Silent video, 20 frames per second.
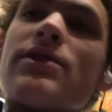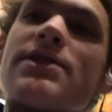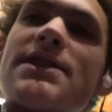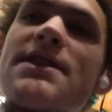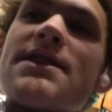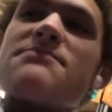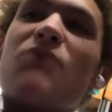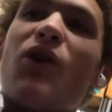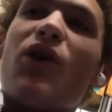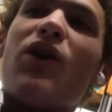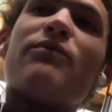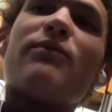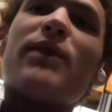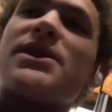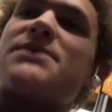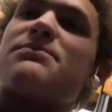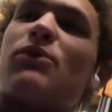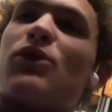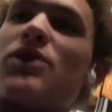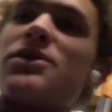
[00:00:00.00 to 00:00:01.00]
say more of my
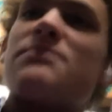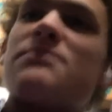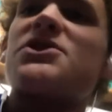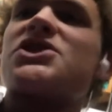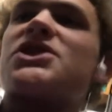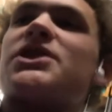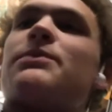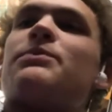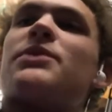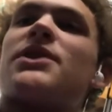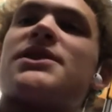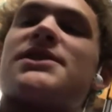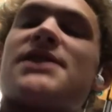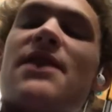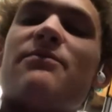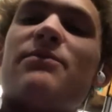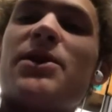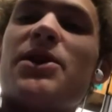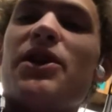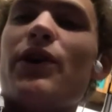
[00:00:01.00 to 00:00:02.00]
sportsmanship because
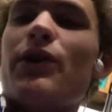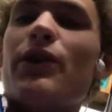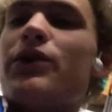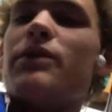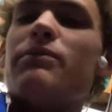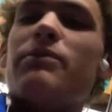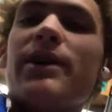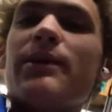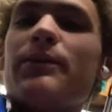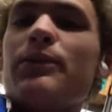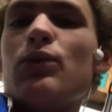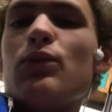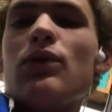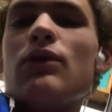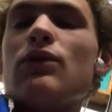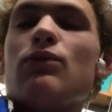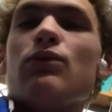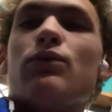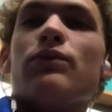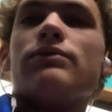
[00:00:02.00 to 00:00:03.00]
I've been known to be a
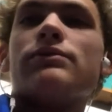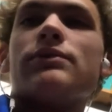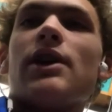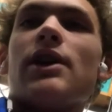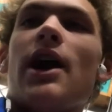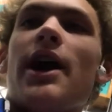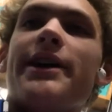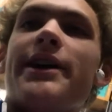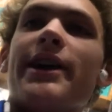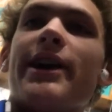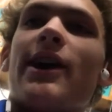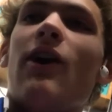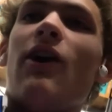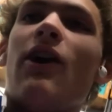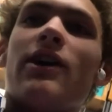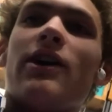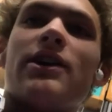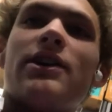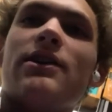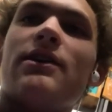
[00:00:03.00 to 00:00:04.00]
kind of
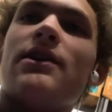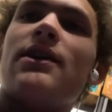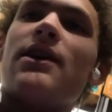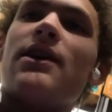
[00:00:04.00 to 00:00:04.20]
cocky